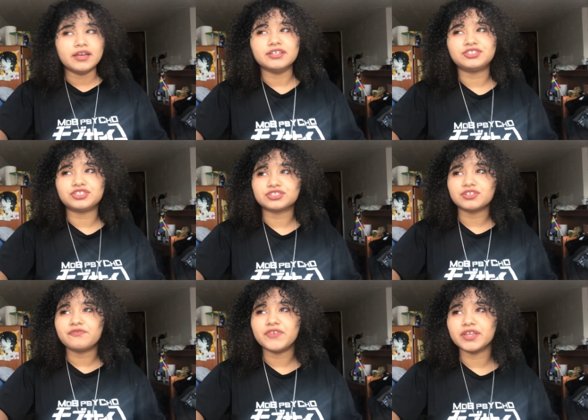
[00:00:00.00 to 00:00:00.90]
it's just
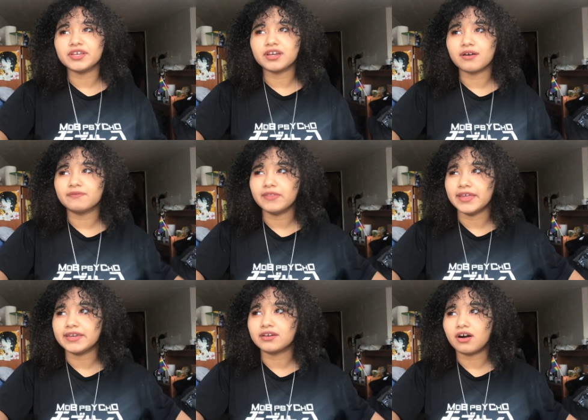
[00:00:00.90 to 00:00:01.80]
the feeling of
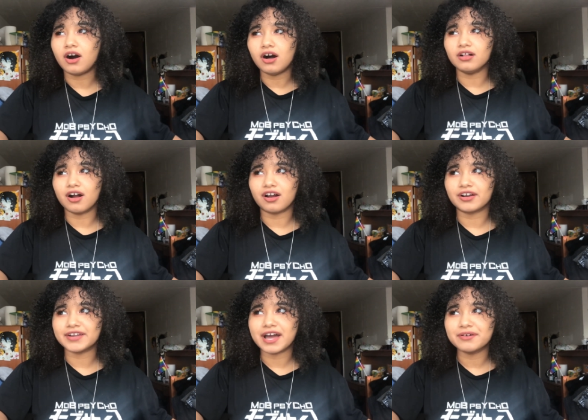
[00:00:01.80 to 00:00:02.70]
like all
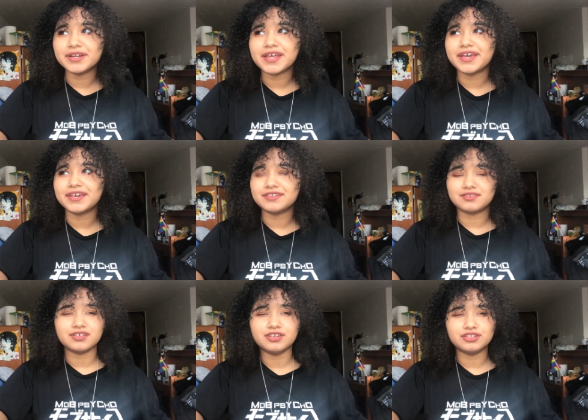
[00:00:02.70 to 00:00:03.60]
art
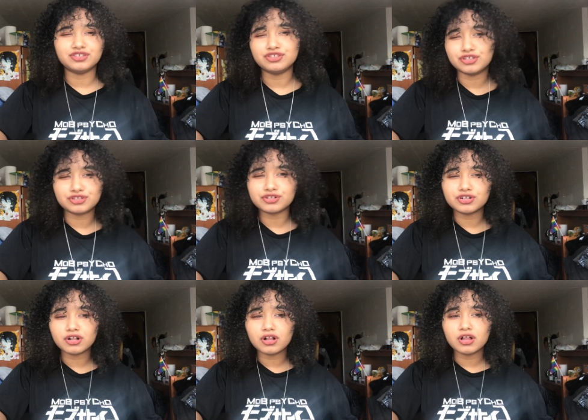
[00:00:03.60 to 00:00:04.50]
nowadays is
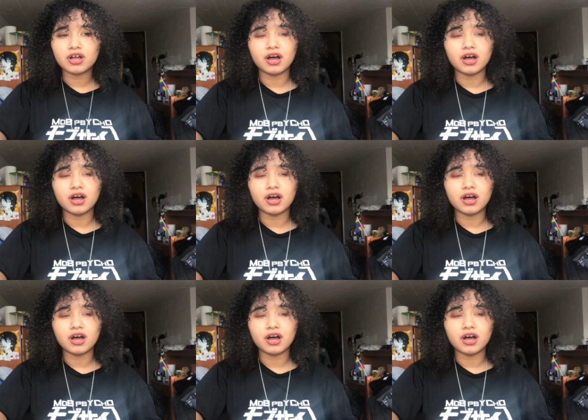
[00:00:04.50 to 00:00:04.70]
digital.